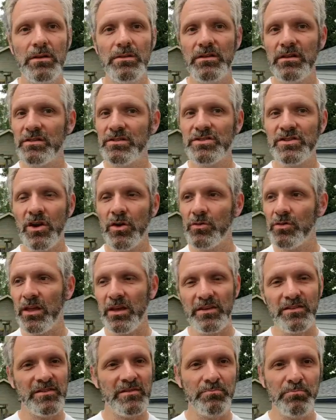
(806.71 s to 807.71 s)
They
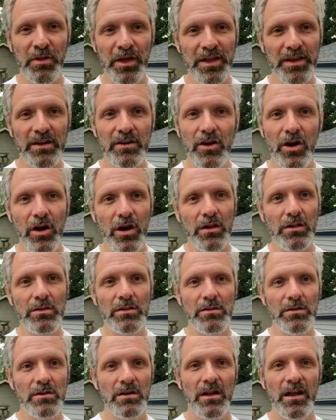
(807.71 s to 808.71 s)
explain it all.
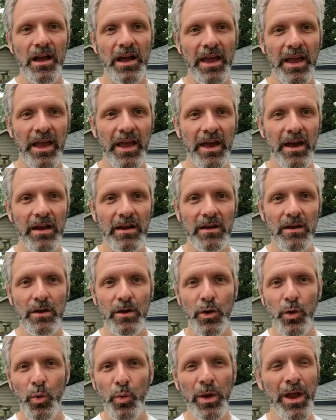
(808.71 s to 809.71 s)
And
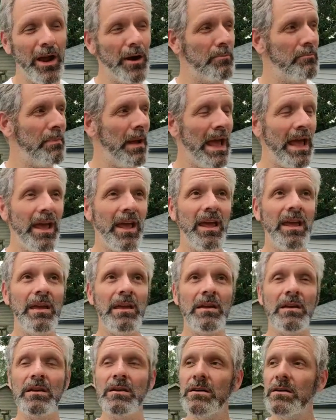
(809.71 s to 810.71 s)
we are
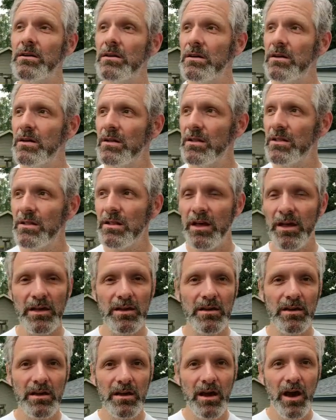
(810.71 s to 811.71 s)
paying
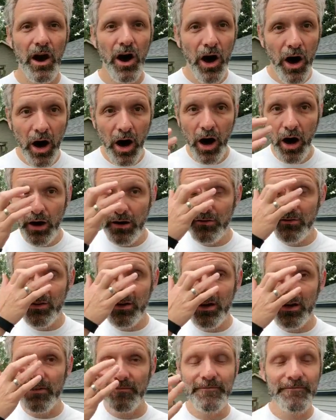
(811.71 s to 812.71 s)

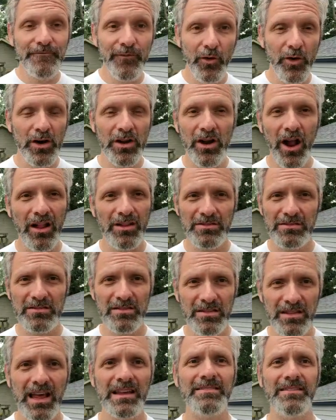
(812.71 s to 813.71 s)

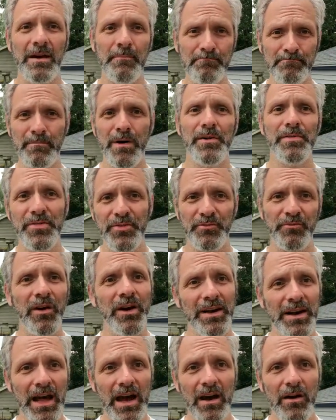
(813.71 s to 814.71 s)
$140 less a month
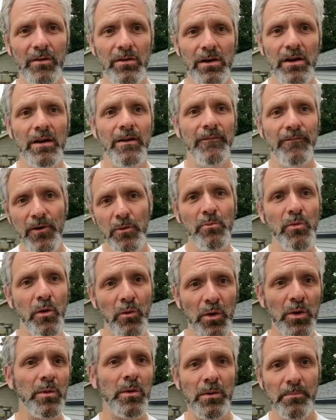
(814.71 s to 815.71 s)
right now from what
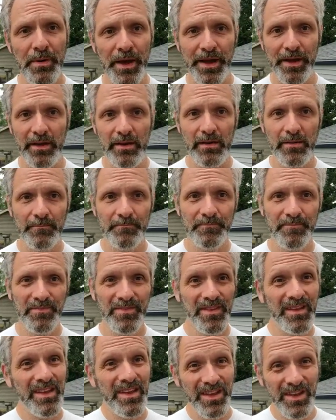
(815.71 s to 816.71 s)
we were paying.
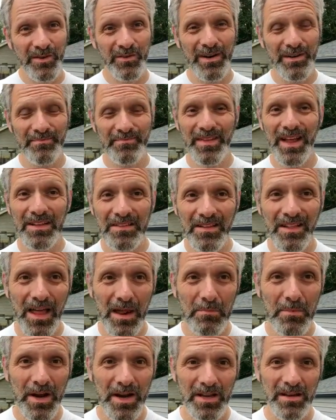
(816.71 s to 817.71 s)
You know what? That's a lot
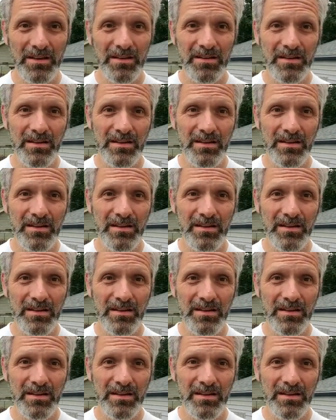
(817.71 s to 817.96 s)
of money.